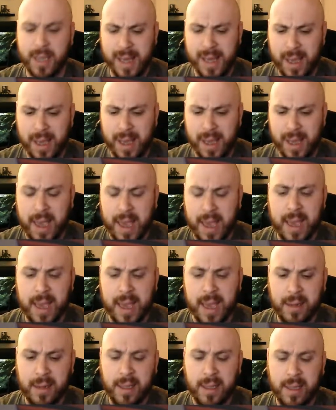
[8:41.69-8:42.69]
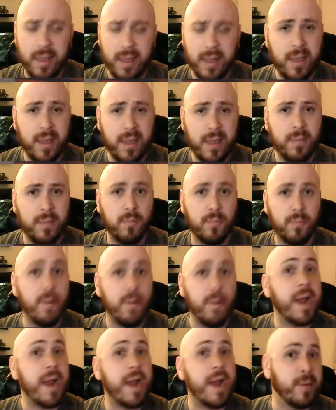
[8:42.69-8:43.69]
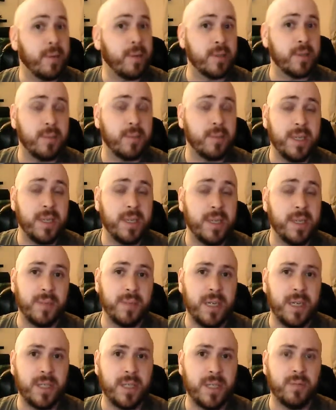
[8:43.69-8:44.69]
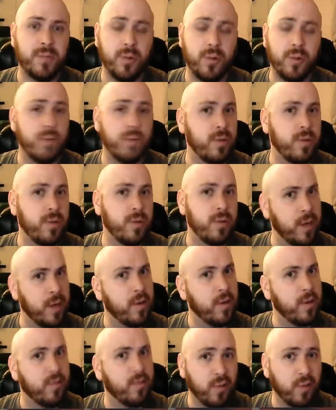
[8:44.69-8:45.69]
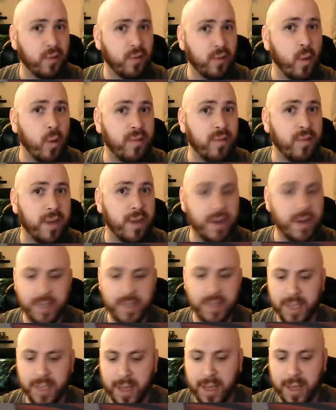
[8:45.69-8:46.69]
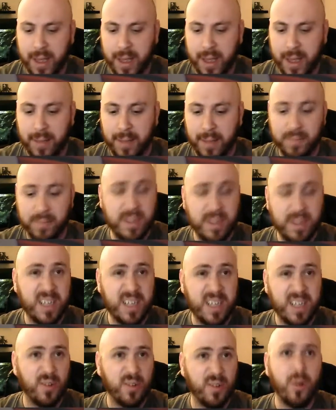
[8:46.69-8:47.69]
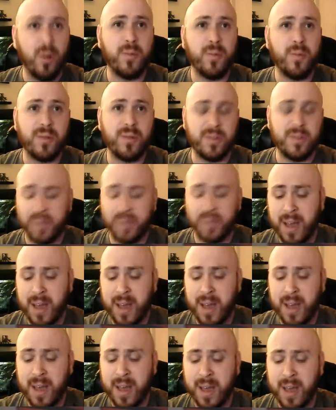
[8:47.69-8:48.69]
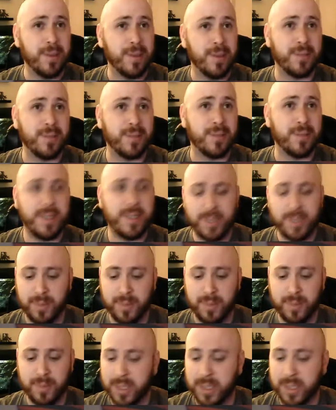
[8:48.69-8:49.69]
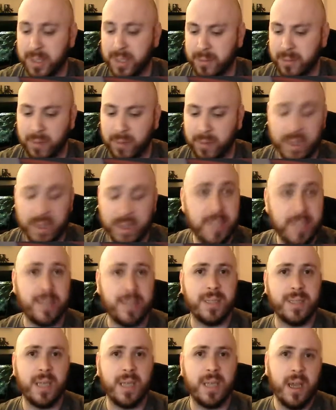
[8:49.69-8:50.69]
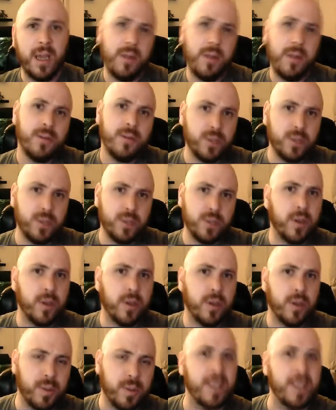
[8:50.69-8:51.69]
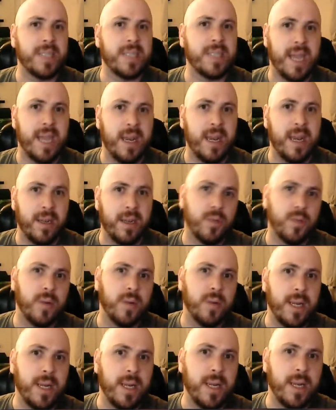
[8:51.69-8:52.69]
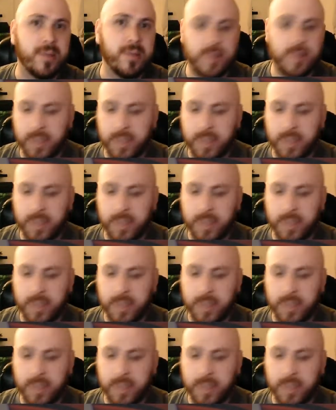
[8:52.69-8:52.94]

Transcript: and the rare puzzle piece from each will, go for 4 figures. The normal, non-rare puzzle pieces, which is what this is, usually go between $10 and $20.